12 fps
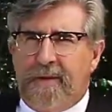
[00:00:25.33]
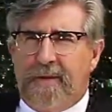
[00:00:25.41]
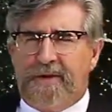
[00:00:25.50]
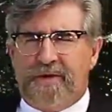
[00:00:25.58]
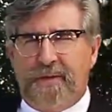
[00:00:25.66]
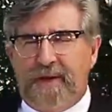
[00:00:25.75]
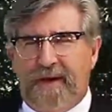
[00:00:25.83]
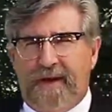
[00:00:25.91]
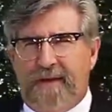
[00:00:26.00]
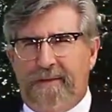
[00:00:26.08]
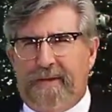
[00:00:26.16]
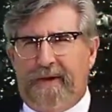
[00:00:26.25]
We should
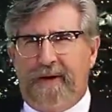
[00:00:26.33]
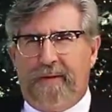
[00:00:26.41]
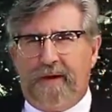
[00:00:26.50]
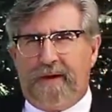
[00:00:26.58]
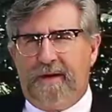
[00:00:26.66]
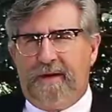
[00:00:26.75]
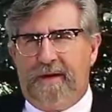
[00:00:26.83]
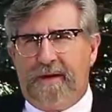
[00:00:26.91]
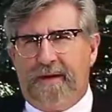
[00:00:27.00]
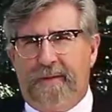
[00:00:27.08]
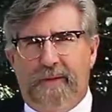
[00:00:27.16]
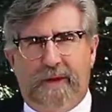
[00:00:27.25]
begin by
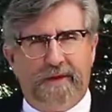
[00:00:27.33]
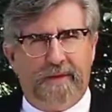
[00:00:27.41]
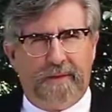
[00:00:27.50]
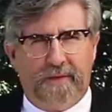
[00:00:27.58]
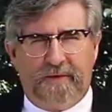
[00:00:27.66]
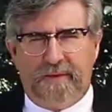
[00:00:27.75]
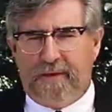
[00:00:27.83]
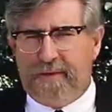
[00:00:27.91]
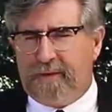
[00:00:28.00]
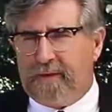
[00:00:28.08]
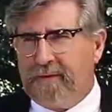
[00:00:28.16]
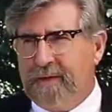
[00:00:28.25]
recognizing what I think most
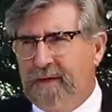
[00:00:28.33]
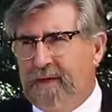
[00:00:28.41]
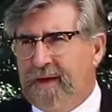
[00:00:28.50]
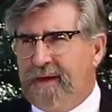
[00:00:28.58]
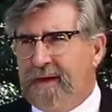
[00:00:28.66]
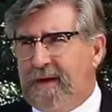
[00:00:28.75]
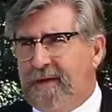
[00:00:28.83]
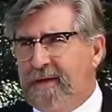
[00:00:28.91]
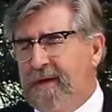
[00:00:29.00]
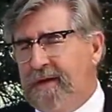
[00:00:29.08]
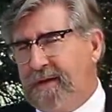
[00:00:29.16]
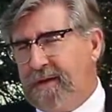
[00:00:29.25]
people
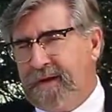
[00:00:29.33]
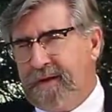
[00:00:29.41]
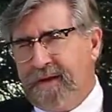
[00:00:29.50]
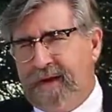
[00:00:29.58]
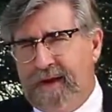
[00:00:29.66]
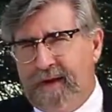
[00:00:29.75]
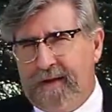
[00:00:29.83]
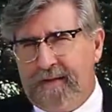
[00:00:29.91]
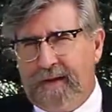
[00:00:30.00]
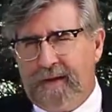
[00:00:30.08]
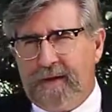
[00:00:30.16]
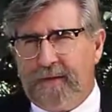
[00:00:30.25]

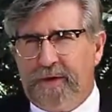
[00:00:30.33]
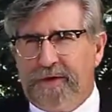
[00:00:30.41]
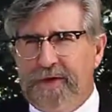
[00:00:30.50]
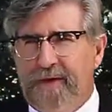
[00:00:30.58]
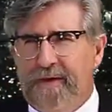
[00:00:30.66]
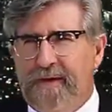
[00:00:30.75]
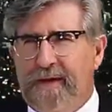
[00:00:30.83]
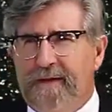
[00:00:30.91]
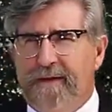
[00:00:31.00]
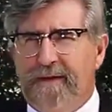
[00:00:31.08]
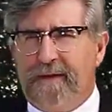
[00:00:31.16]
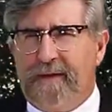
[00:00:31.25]
can appreciate, and that
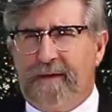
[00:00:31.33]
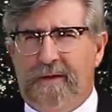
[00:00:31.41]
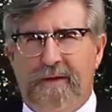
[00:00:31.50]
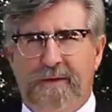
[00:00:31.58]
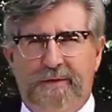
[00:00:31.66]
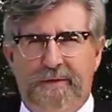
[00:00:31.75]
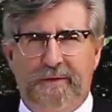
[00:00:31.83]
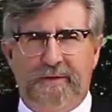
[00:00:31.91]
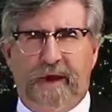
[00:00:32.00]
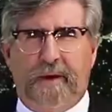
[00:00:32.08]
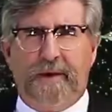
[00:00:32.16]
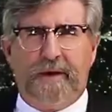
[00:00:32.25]
is there are two
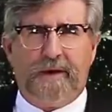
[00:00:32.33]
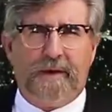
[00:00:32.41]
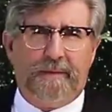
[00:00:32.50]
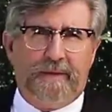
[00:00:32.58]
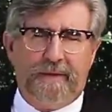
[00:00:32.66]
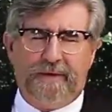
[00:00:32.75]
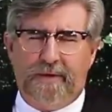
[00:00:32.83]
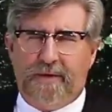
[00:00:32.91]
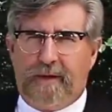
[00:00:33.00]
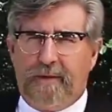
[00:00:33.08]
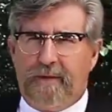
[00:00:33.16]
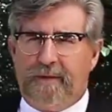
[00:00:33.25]
dominant companies, two
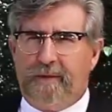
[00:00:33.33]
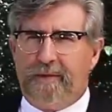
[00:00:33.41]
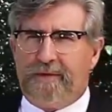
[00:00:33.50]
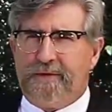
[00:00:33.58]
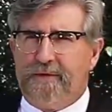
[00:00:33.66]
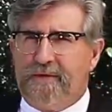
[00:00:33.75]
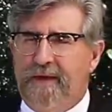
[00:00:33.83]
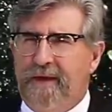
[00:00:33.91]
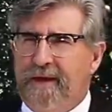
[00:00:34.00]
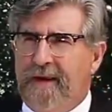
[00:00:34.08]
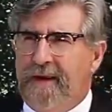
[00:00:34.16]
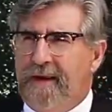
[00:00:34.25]
dominant publishers
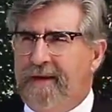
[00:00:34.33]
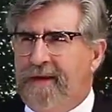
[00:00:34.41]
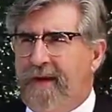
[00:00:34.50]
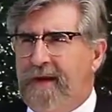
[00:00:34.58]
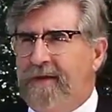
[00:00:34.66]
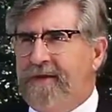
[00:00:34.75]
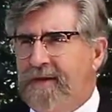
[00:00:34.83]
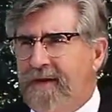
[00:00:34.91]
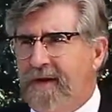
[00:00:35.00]
that